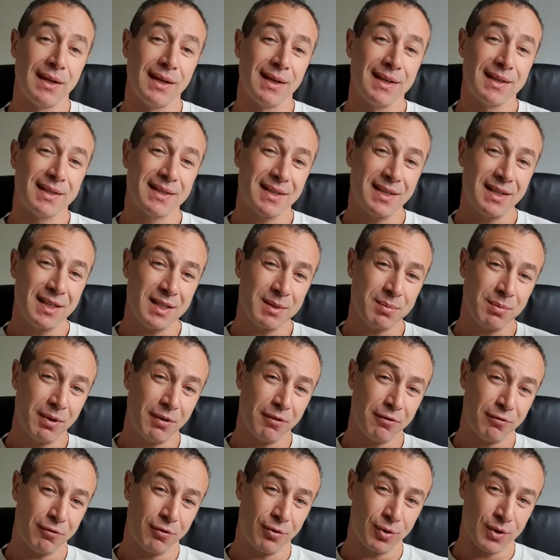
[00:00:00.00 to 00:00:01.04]
Since my
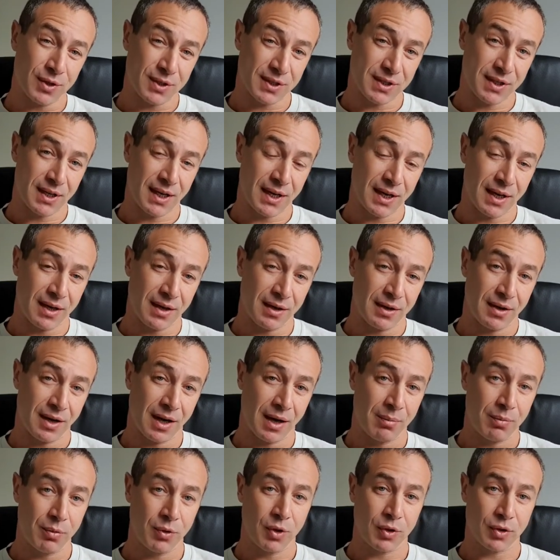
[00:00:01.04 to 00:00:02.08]
first day,
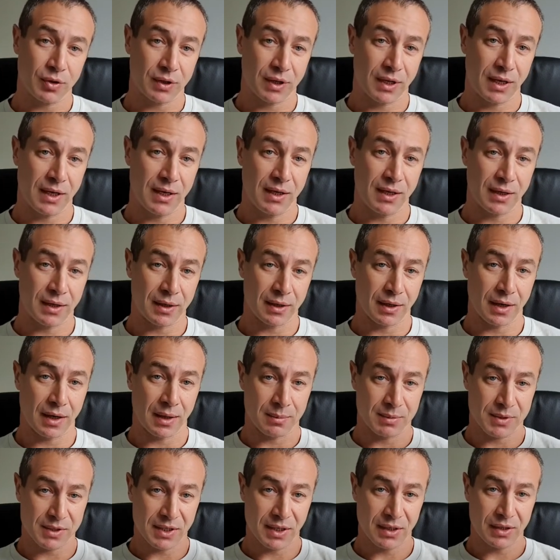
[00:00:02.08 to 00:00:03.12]
I'm not kidding,
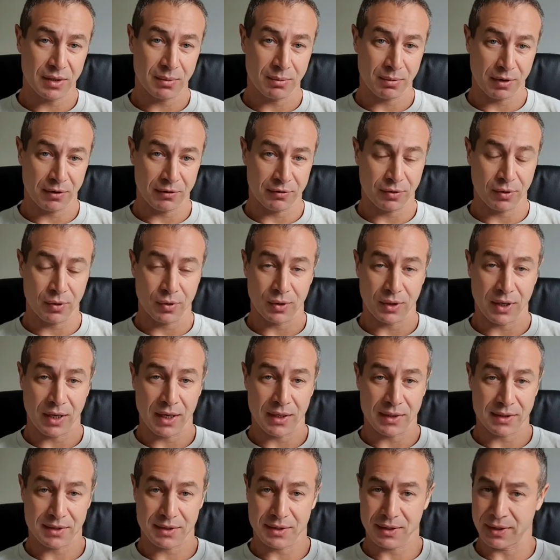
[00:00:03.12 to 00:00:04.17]
I'm starting my phone
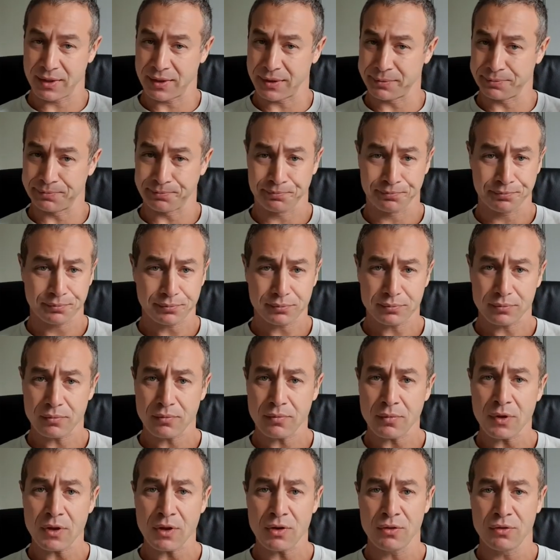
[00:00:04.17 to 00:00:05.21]
at
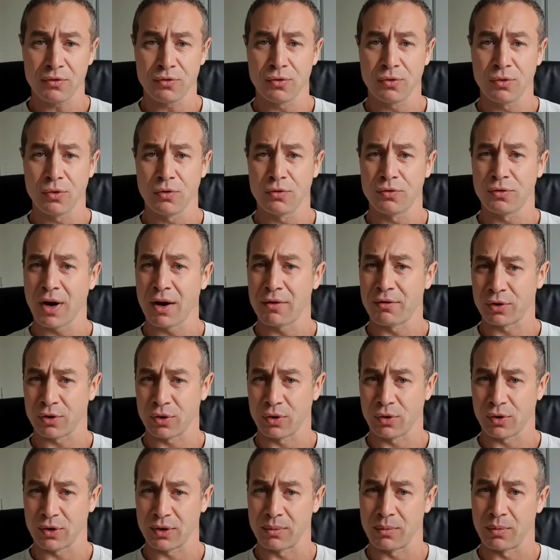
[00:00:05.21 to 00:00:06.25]
4 or 5
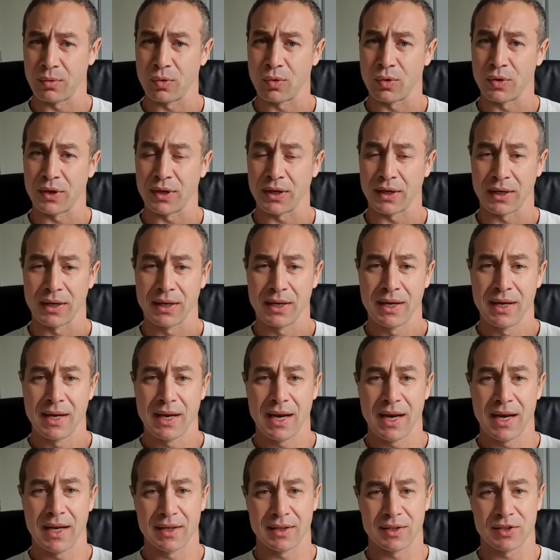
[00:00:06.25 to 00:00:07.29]
o'clock in the morning
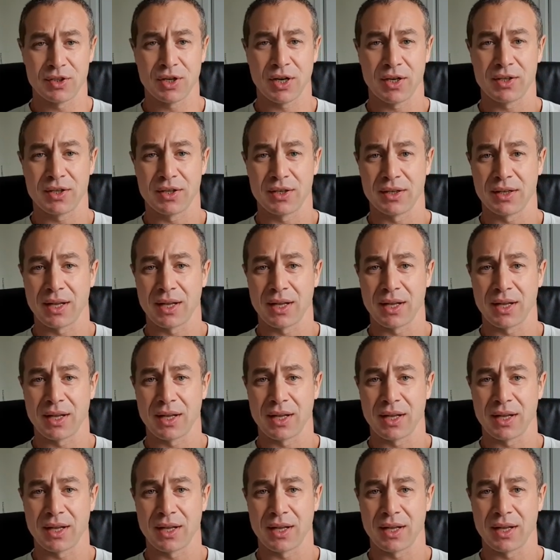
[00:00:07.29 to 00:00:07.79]
and shutting